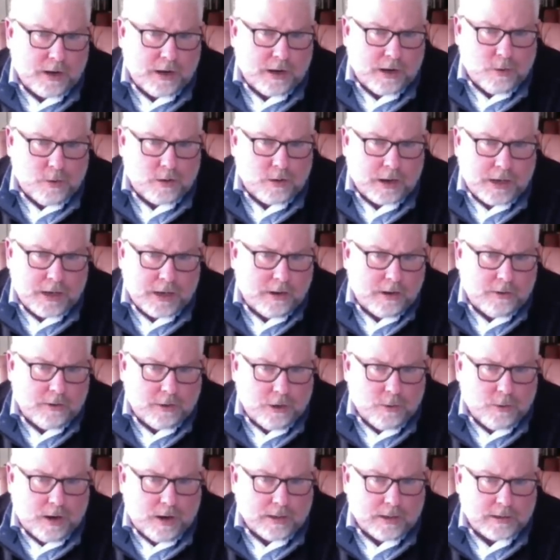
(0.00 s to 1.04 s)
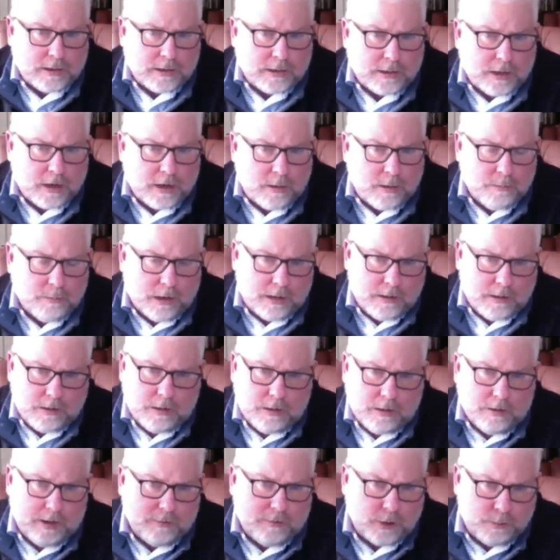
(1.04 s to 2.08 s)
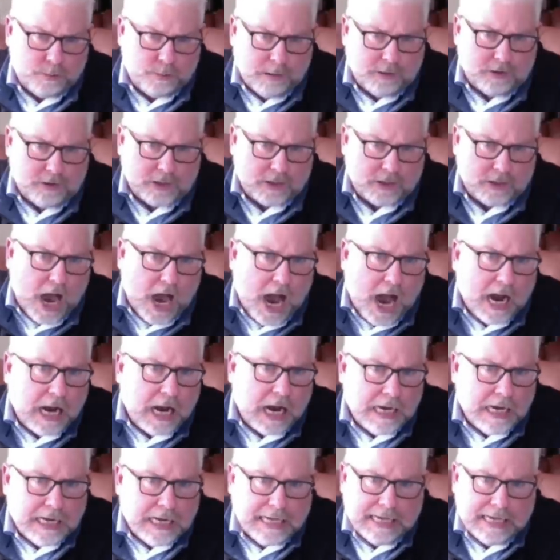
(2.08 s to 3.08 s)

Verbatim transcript: and I won't get into the nuances there, but, you know, they've spent the stock